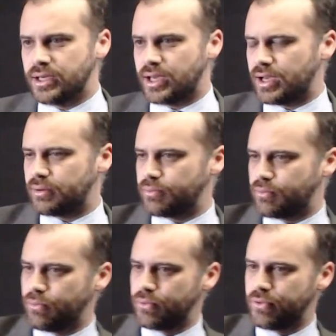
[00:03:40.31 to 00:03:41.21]
Uh,
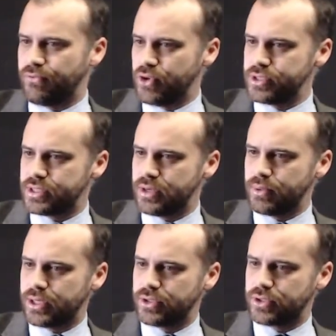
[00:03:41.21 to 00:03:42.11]
the first thing
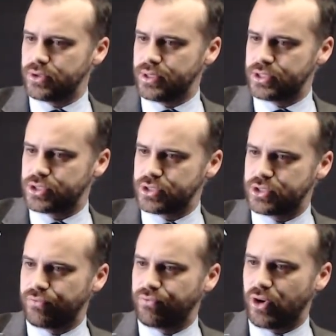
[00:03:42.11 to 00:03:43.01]
we can do is
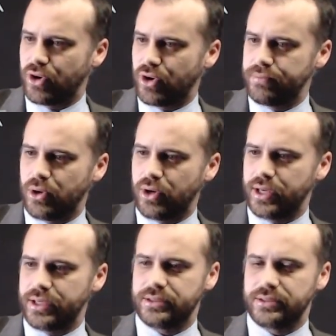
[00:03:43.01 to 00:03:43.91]
just divide
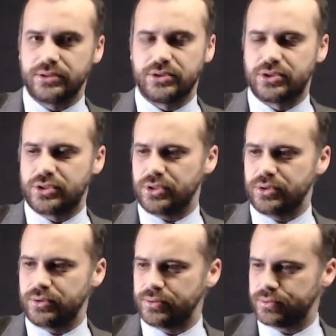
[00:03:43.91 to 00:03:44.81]
by 2.